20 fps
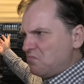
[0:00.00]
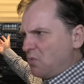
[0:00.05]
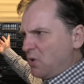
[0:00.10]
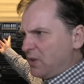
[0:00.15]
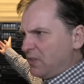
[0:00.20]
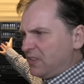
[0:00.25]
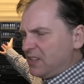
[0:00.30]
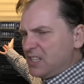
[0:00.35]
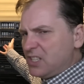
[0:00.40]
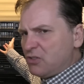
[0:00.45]

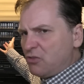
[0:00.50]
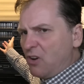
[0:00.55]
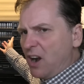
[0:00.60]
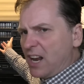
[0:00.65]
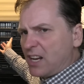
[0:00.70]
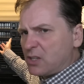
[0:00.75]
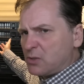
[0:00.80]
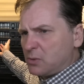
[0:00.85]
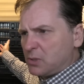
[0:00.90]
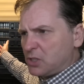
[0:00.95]
when these
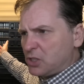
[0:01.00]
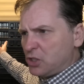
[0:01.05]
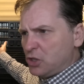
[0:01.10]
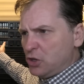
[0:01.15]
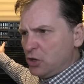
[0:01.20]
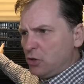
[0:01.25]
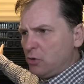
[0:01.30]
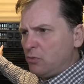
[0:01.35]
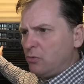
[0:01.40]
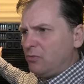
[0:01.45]
racks was
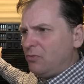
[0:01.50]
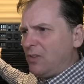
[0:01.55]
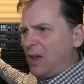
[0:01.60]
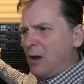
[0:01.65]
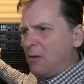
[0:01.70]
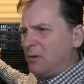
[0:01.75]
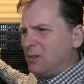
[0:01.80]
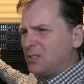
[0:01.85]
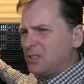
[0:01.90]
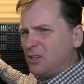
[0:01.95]
new,
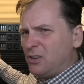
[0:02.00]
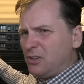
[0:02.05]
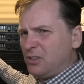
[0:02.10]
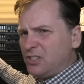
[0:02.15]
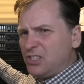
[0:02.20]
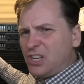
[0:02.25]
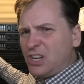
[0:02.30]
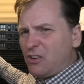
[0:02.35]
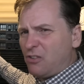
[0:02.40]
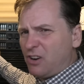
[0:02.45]
that was
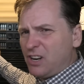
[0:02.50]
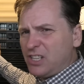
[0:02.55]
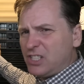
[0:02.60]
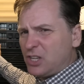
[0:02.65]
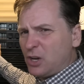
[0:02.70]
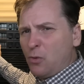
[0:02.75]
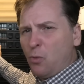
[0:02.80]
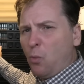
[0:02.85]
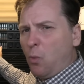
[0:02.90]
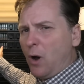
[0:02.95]
on
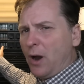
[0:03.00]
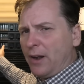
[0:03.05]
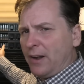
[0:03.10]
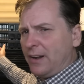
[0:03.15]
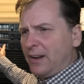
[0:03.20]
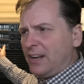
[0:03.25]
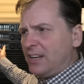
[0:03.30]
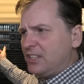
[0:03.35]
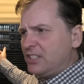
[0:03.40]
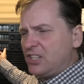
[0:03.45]
generation
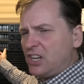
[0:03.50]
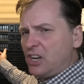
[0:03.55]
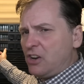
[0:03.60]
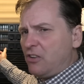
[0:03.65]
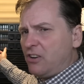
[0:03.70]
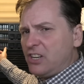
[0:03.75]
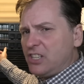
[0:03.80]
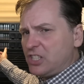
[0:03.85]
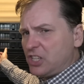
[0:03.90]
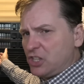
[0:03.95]
1 and
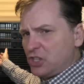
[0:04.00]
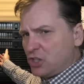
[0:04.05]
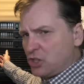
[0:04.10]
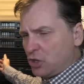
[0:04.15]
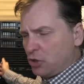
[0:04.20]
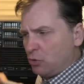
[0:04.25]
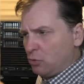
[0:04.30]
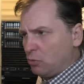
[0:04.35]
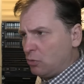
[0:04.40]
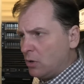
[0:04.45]
generation
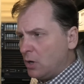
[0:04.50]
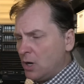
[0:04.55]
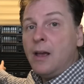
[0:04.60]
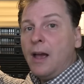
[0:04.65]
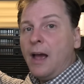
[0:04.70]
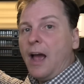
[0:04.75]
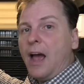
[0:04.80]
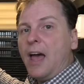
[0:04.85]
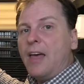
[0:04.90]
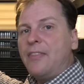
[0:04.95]
2.
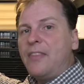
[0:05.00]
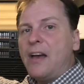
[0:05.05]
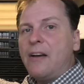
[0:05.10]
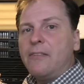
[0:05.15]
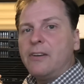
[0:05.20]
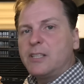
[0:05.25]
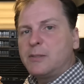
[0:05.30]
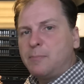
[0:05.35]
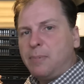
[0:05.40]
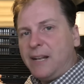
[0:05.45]
and that
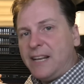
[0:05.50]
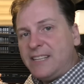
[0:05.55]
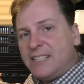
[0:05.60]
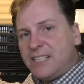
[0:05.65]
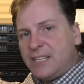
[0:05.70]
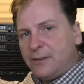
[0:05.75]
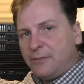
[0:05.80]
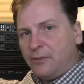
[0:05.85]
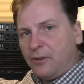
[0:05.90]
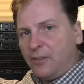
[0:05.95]
was
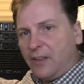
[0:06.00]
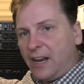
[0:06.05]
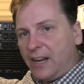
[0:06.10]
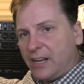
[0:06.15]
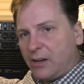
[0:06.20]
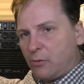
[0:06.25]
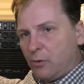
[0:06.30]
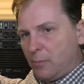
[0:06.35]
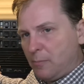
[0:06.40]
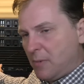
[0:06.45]
plenty for that
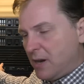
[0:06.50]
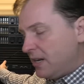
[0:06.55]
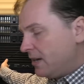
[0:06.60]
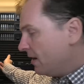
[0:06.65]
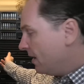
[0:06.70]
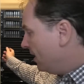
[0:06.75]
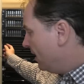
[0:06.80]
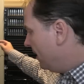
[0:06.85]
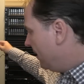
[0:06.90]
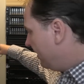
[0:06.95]
equipment.
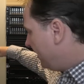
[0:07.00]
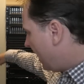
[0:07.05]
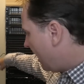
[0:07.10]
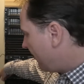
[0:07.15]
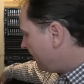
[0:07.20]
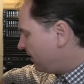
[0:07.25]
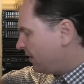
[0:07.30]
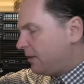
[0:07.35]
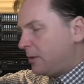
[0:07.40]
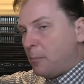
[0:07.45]

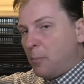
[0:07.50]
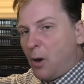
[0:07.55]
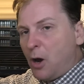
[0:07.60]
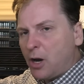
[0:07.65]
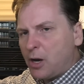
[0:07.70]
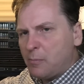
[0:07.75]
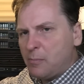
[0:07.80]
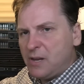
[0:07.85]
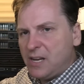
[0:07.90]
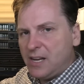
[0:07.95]
Down at the
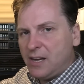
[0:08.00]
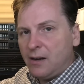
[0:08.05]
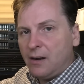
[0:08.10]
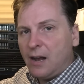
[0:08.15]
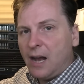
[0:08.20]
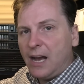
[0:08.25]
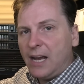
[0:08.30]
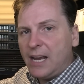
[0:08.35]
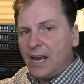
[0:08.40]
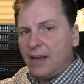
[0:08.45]
bottom here
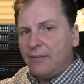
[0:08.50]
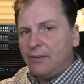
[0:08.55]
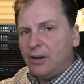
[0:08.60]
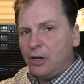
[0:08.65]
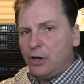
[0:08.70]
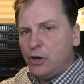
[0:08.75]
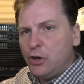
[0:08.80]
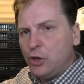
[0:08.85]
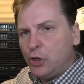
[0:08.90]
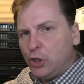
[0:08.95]
I have
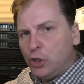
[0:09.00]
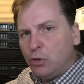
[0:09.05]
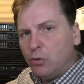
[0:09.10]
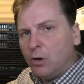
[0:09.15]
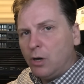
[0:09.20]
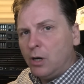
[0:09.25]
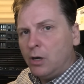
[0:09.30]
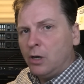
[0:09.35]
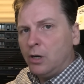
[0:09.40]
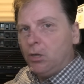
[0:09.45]
a
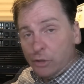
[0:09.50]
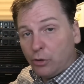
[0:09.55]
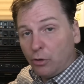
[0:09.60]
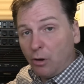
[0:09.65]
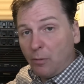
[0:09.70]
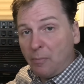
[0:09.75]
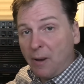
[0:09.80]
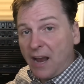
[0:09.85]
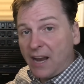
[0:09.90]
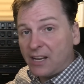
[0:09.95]
newer
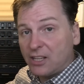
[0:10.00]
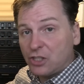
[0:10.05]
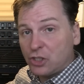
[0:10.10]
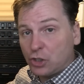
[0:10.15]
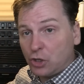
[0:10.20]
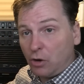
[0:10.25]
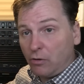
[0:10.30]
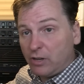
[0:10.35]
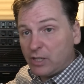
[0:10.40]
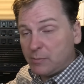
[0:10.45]
Cooler Packet
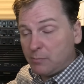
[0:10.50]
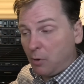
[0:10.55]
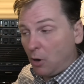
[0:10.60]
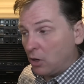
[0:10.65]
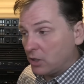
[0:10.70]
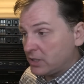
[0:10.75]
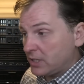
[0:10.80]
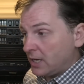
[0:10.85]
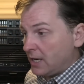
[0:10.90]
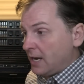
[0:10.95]
storage
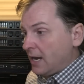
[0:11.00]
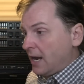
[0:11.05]
box,